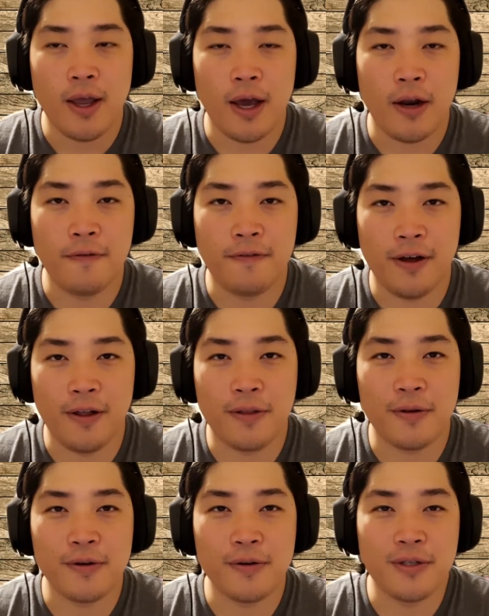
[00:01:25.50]
kind of fell
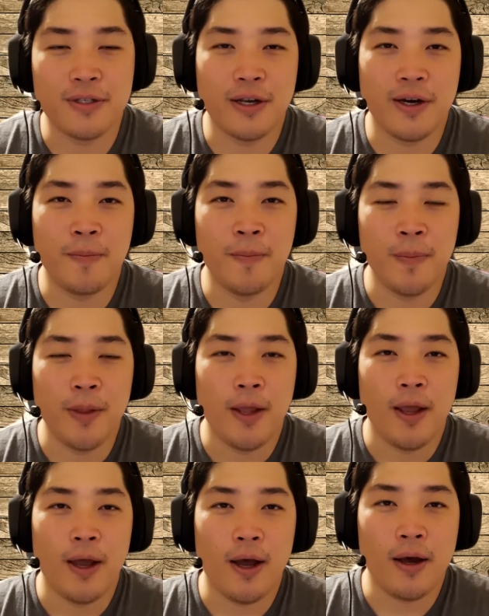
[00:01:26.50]
through. So,
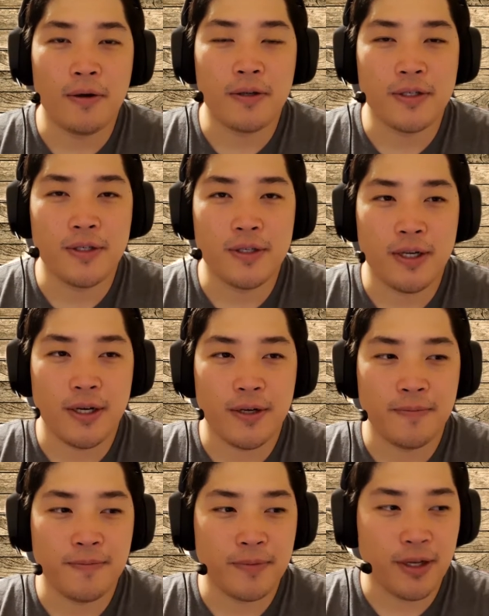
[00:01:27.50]
I was,
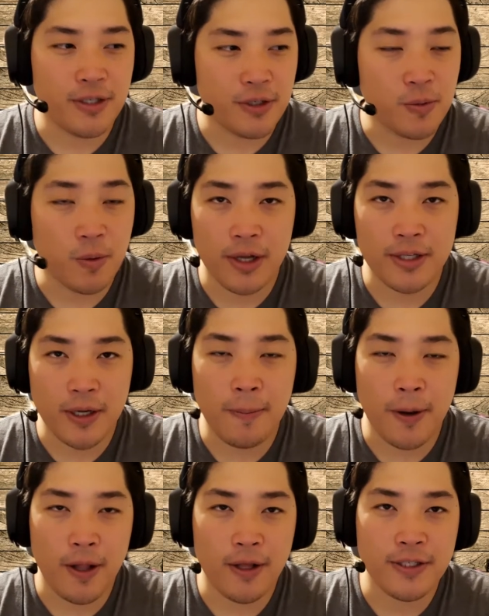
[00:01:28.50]
uh, I just wanted to
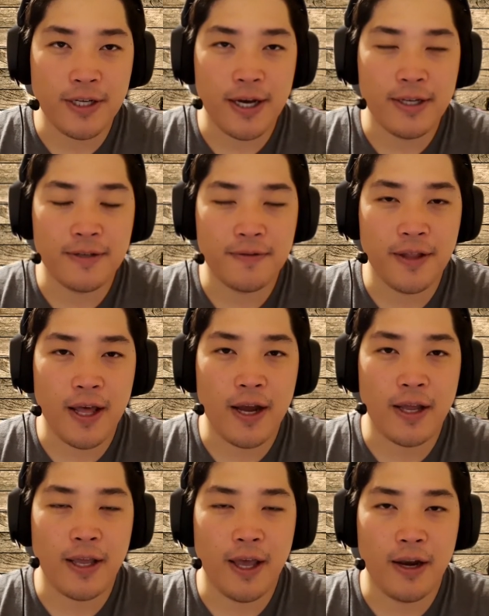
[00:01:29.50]
apologize for
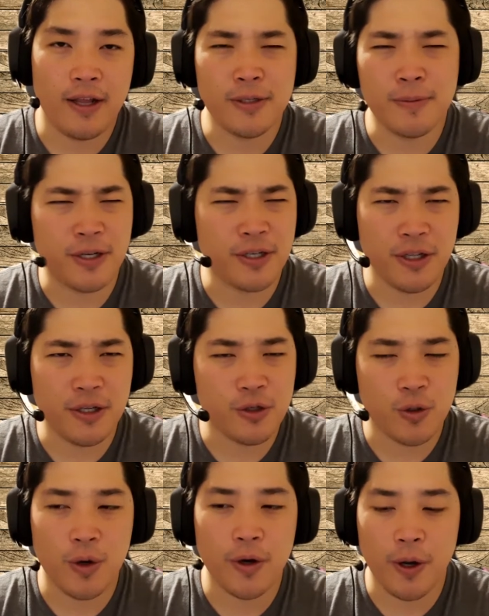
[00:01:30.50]
that again, especially the
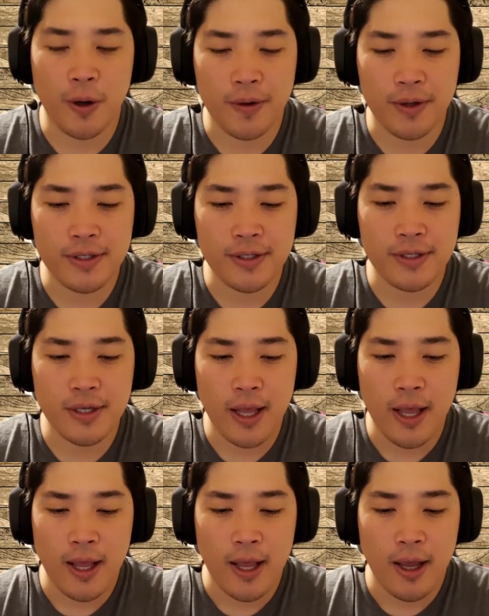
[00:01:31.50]
short notice.
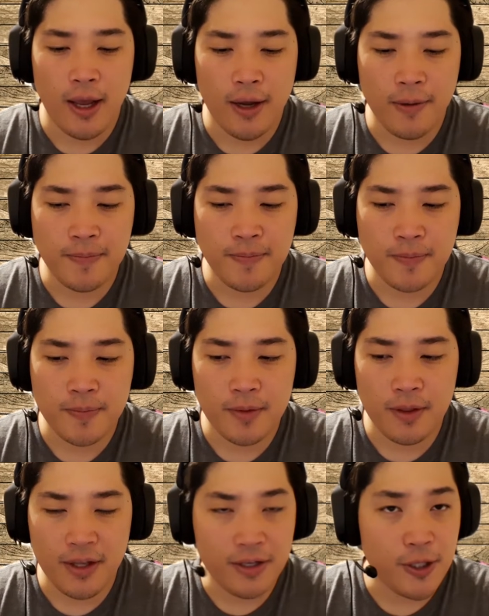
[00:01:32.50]
Uh,
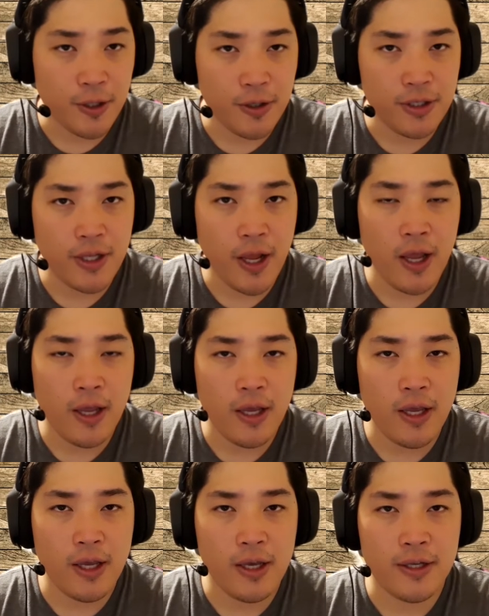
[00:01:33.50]
this Thursday
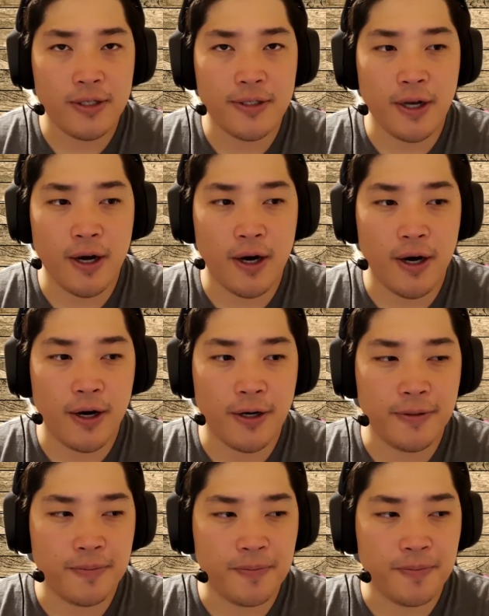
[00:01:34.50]
is our